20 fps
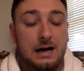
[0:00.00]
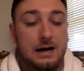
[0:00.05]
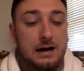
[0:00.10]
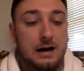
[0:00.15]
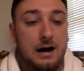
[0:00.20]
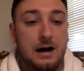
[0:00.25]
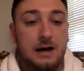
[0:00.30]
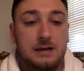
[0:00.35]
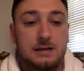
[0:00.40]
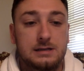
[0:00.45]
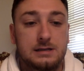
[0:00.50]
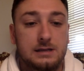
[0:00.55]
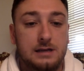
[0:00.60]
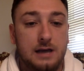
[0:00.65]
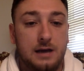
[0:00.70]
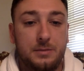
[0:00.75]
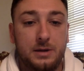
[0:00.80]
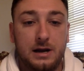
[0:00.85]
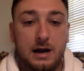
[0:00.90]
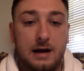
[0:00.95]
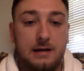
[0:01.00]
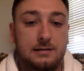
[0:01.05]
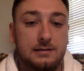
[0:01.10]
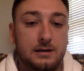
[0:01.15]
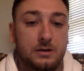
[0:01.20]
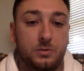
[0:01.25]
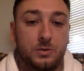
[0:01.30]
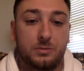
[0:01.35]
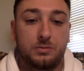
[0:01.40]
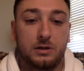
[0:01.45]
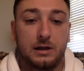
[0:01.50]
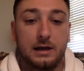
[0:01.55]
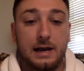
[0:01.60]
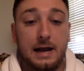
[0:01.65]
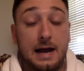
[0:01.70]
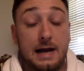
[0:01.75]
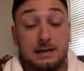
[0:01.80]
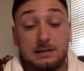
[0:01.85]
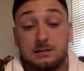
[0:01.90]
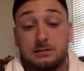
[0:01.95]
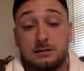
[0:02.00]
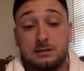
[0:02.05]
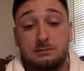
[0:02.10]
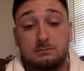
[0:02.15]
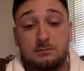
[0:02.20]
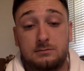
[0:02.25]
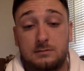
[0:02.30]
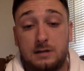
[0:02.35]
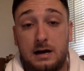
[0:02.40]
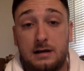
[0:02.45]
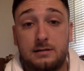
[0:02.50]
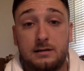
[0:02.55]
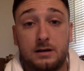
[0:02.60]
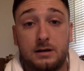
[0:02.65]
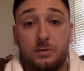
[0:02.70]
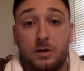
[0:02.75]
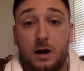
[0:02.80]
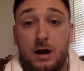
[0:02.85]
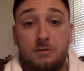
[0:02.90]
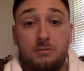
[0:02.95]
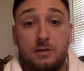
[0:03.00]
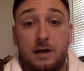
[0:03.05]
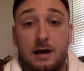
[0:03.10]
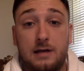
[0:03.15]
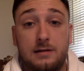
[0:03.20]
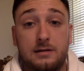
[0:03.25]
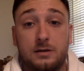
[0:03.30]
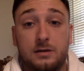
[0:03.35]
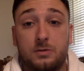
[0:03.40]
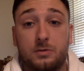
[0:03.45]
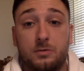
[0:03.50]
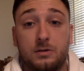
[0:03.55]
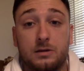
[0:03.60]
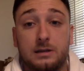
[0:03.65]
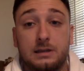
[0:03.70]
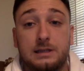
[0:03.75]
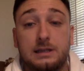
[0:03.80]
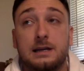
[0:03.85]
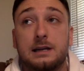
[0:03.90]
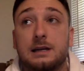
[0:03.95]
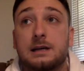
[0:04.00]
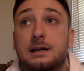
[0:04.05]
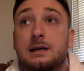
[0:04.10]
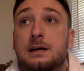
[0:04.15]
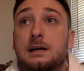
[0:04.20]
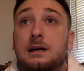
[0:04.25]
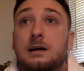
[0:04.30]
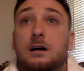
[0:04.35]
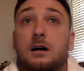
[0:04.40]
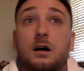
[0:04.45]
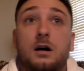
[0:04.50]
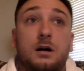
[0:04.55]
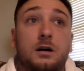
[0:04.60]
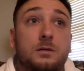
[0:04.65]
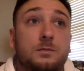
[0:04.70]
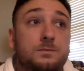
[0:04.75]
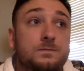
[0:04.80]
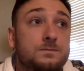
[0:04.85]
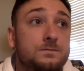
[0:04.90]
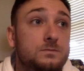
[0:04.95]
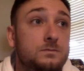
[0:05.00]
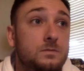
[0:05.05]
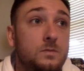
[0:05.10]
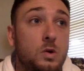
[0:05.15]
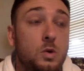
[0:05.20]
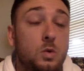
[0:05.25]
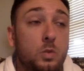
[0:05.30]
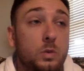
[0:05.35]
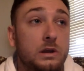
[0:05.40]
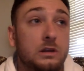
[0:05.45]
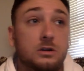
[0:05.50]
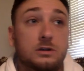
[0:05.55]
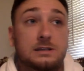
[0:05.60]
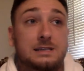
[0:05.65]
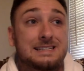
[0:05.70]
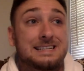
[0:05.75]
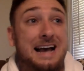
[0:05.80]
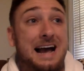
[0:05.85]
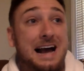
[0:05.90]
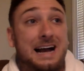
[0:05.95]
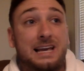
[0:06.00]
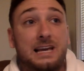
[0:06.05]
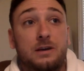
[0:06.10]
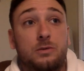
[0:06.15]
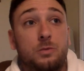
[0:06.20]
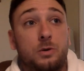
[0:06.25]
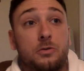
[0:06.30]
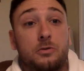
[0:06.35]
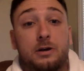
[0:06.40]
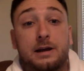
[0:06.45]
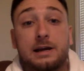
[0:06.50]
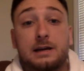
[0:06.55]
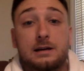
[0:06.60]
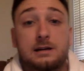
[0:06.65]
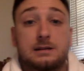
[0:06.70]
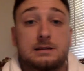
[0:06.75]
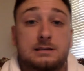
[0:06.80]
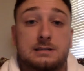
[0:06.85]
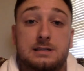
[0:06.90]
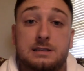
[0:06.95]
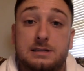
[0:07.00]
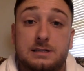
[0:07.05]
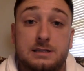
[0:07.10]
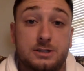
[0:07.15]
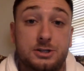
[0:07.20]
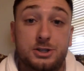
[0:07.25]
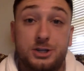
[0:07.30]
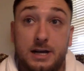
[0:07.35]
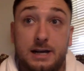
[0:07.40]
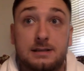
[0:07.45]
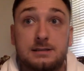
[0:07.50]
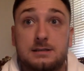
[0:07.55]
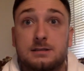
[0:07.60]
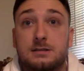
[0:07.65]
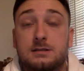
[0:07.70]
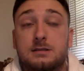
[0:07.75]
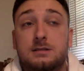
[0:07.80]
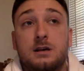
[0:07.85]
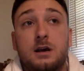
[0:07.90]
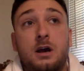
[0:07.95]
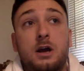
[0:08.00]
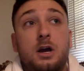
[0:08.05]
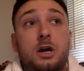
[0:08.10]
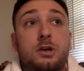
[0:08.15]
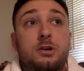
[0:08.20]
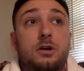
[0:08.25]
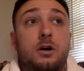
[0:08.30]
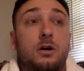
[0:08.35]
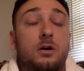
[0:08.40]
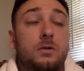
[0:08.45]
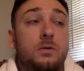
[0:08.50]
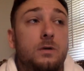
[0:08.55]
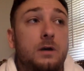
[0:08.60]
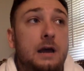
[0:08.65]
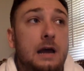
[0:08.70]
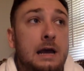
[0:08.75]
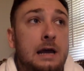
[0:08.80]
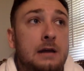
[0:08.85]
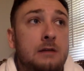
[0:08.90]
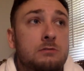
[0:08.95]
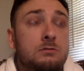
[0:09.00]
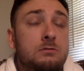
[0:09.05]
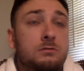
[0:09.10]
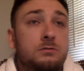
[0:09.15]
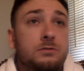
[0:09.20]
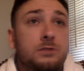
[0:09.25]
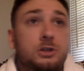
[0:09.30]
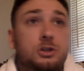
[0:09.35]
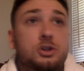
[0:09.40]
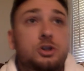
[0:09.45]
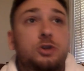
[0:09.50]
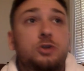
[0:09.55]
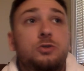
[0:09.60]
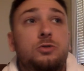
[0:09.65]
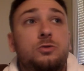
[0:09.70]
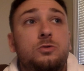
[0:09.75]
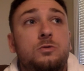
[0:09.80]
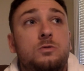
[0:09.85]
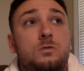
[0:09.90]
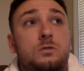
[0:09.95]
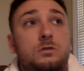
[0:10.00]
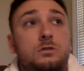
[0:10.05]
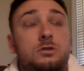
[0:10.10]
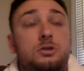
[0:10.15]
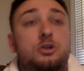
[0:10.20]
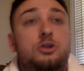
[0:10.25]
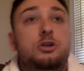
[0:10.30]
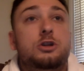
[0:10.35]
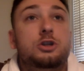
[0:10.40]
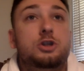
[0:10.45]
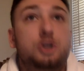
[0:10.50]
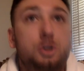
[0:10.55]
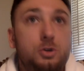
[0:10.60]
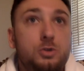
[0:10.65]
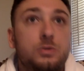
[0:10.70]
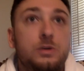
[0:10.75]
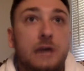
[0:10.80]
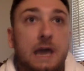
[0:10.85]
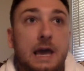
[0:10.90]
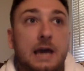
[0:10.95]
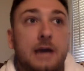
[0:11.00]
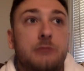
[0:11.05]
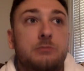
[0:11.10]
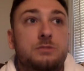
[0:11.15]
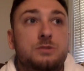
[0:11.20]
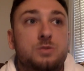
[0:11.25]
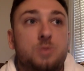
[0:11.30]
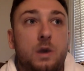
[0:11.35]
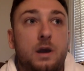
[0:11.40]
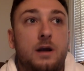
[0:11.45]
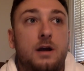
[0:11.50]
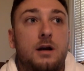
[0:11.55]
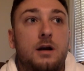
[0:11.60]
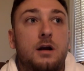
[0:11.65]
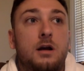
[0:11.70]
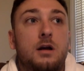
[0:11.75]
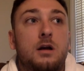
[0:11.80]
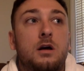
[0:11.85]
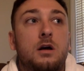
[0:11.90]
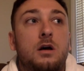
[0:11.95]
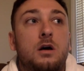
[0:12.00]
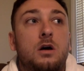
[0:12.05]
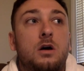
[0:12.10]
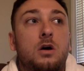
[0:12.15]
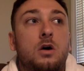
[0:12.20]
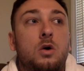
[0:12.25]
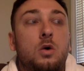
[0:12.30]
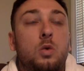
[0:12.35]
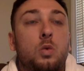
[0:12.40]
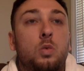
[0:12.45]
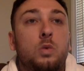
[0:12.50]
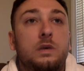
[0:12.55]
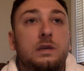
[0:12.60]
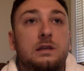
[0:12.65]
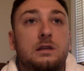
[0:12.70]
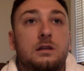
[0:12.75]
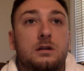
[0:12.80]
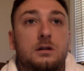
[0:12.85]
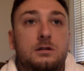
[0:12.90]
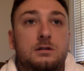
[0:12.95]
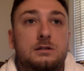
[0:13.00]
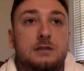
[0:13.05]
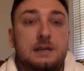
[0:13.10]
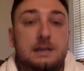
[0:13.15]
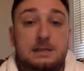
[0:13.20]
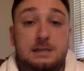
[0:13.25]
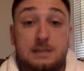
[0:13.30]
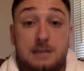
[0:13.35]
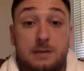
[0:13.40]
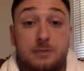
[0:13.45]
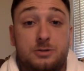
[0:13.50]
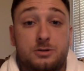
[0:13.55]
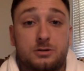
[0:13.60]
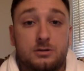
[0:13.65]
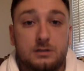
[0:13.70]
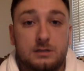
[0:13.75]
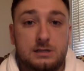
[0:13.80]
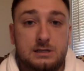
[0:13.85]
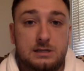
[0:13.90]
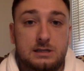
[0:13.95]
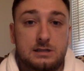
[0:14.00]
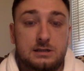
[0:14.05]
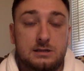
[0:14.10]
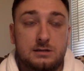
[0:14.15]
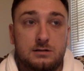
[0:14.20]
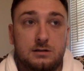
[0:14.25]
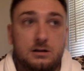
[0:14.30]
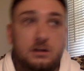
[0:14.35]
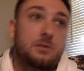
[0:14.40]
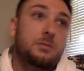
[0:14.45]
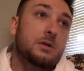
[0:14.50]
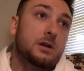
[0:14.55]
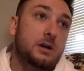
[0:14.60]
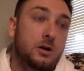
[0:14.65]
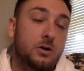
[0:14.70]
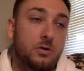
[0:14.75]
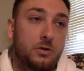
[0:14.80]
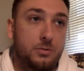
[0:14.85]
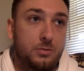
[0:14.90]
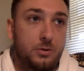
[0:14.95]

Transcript: Honestly, I mean, I think we played excellent. I think we really did. We looked attacking. We were getting consistent chances, and the two games where we looked exceptional this season, and I'm going to go to the